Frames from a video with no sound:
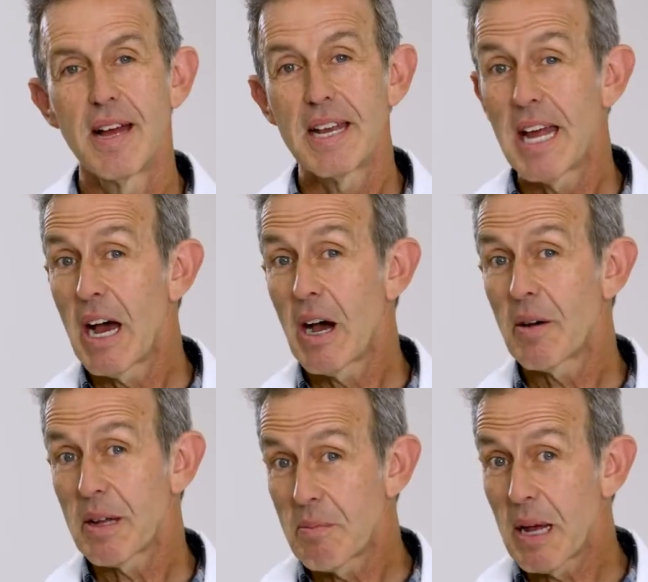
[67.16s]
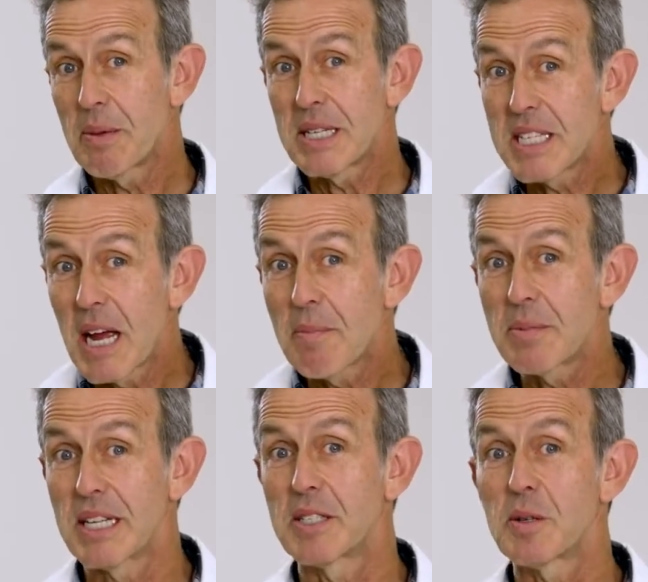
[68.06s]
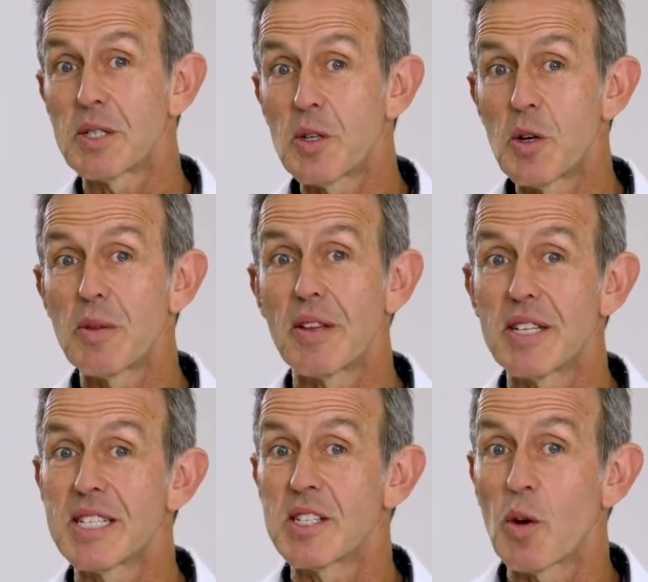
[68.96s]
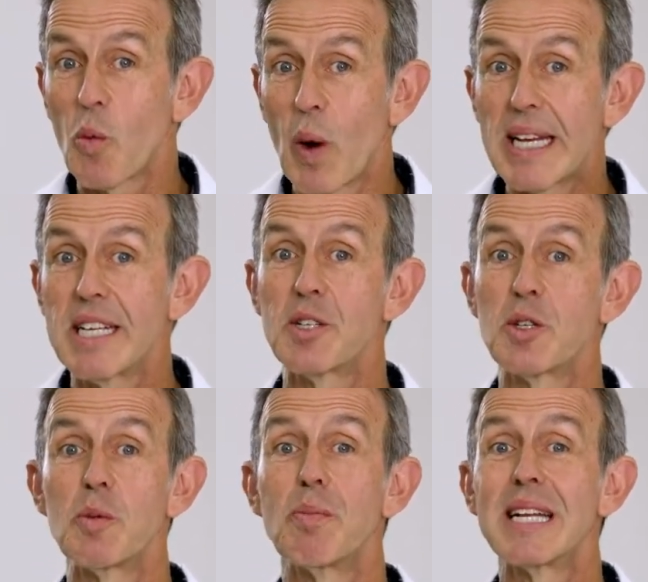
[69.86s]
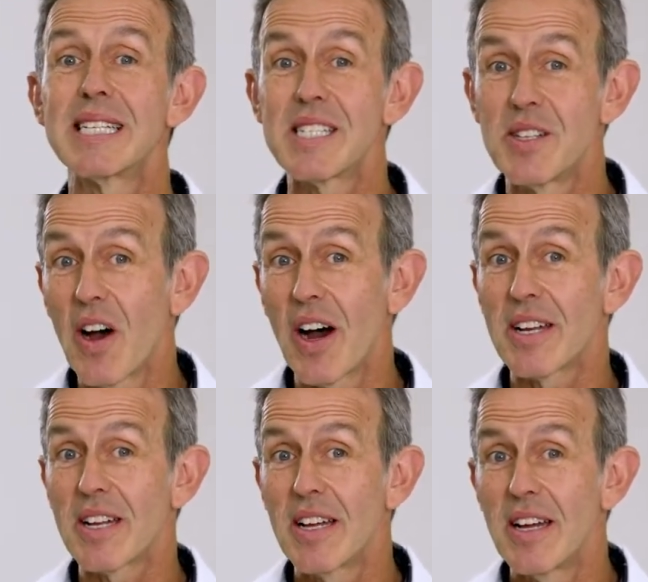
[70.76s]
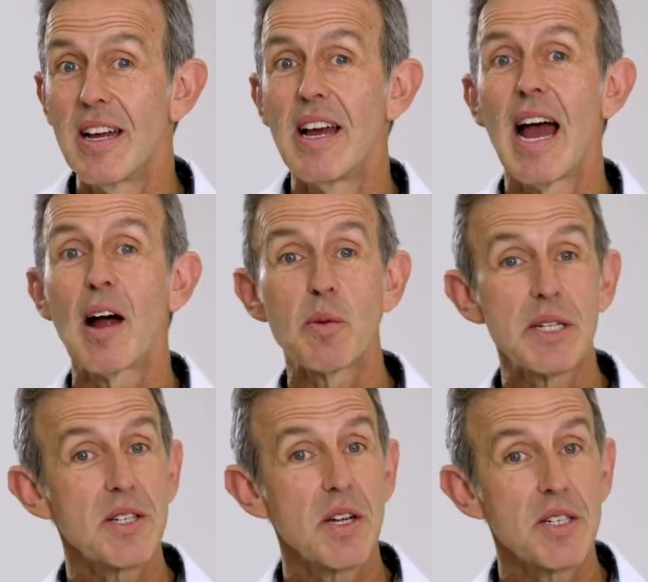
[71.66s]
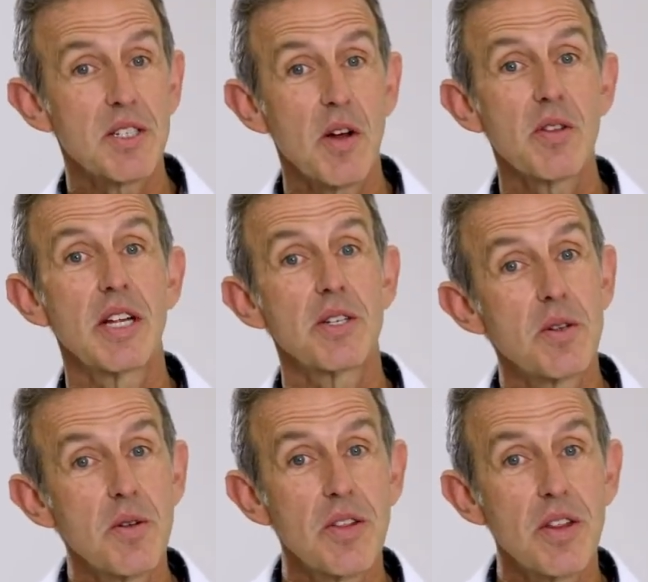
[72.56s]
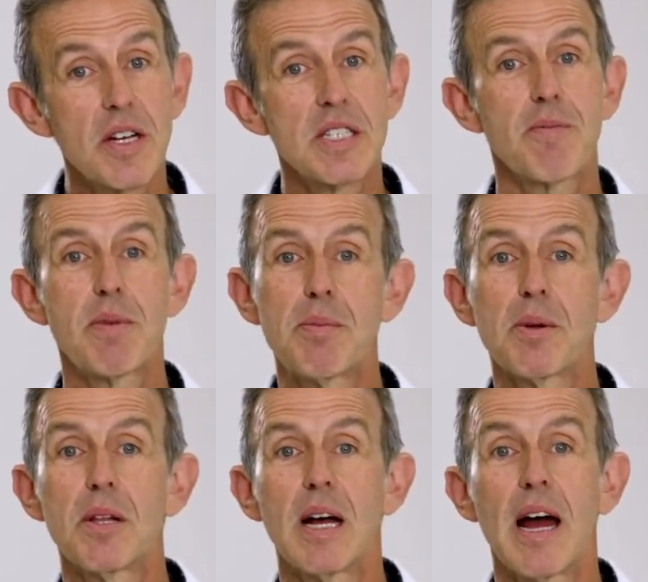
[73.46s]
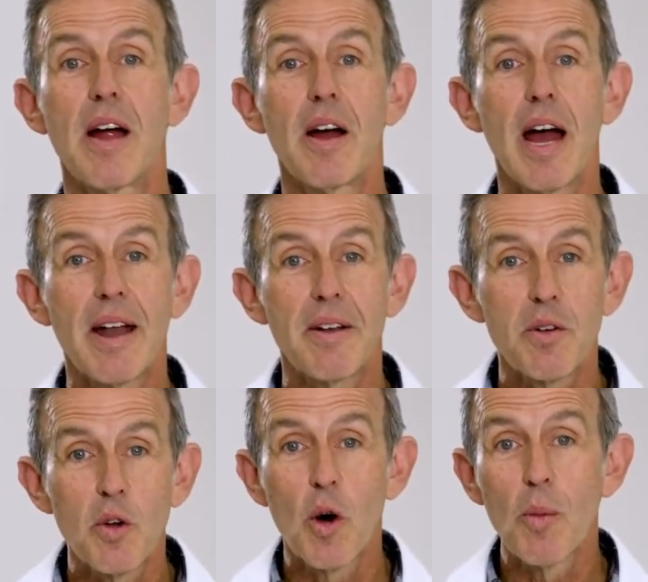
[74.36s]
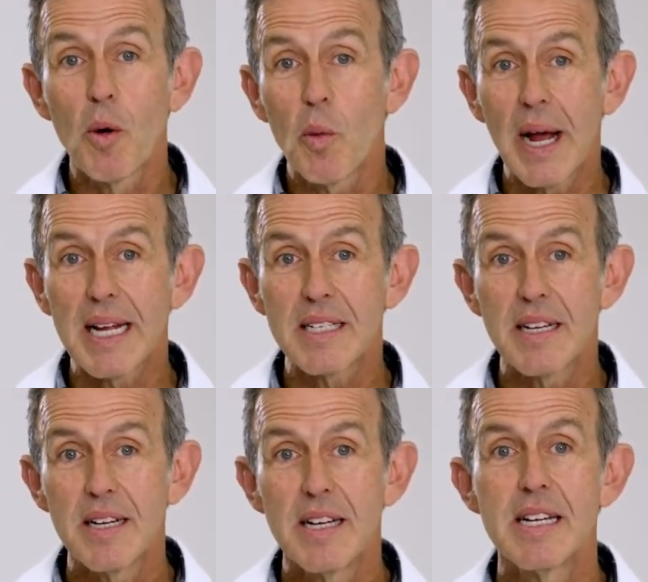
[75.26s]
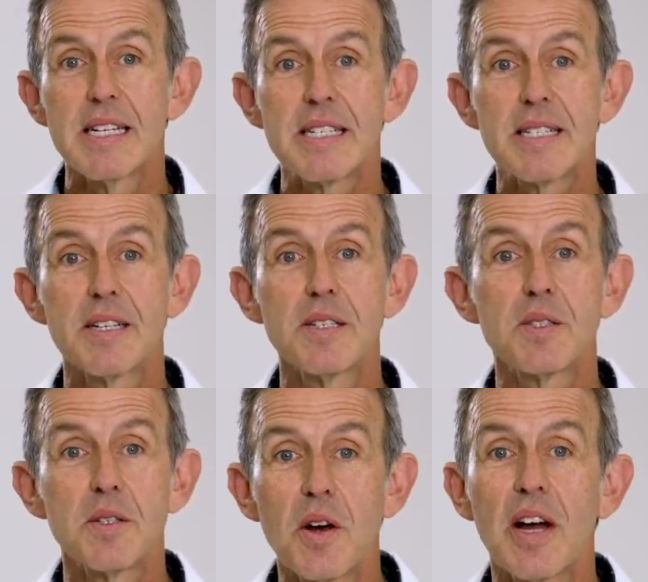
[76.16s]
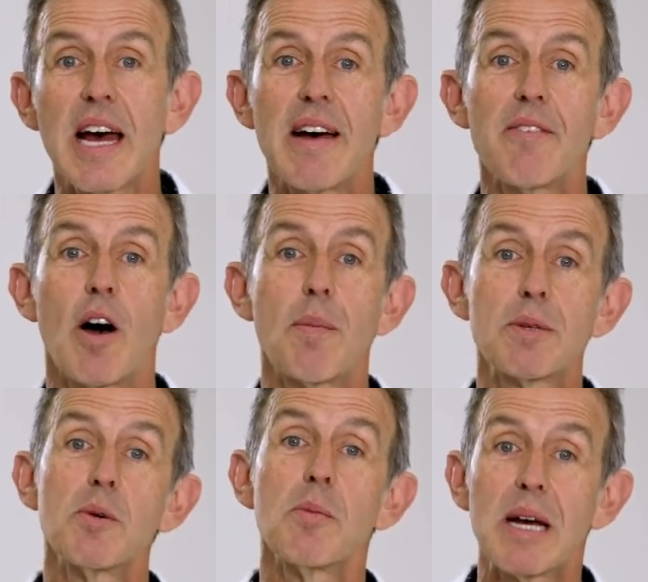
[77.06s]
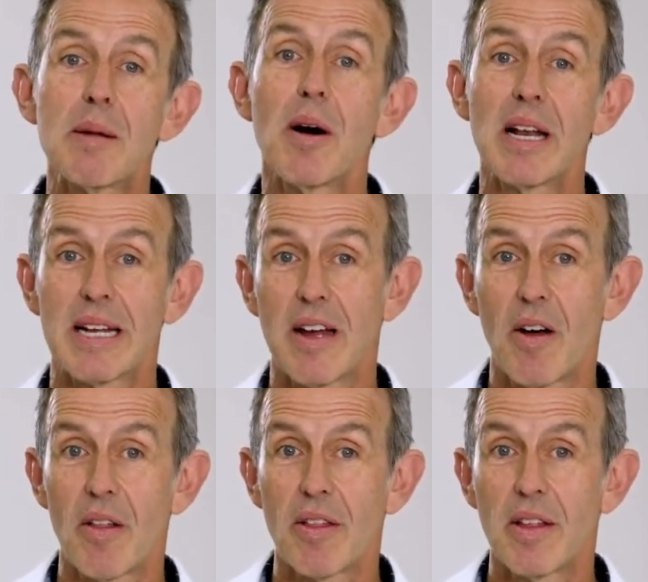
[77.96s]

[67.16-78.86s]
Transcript: Now, it may be tempting to assume that this is a weight issue, but it's not. Our research showed that two thirds of people at normal weight still do not have optimal metabolic health.